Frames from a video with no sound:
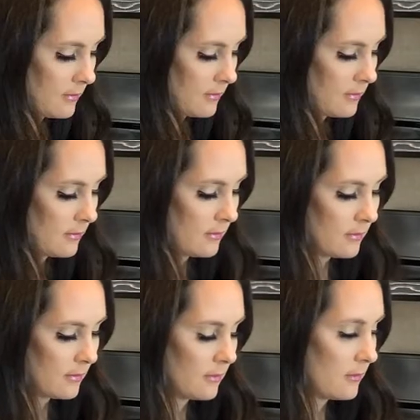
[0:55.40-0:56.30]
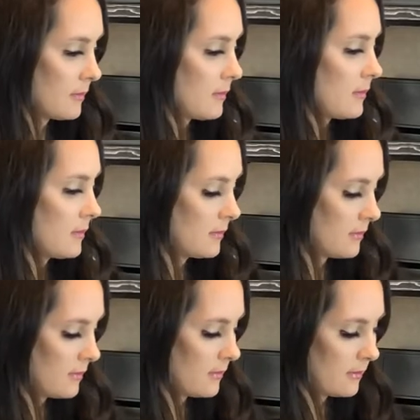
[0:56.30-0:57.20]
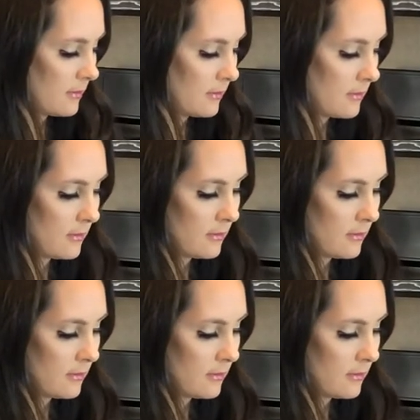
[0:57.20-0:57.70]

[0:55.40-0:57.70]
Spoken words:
[no speech]